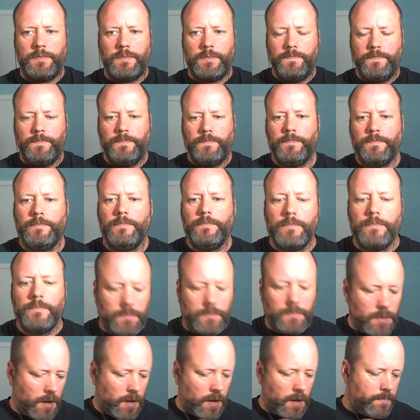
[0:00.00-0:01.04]
Yep.
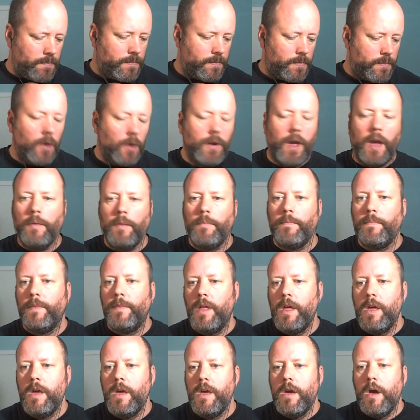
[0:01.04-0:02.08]
Okay.
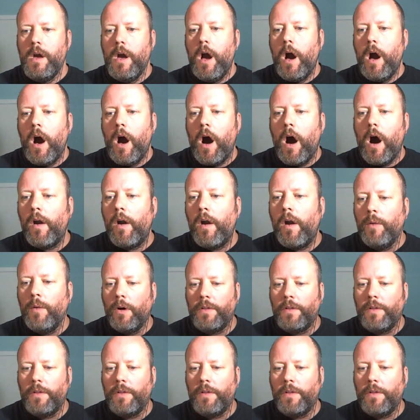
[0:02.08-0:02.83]
All right.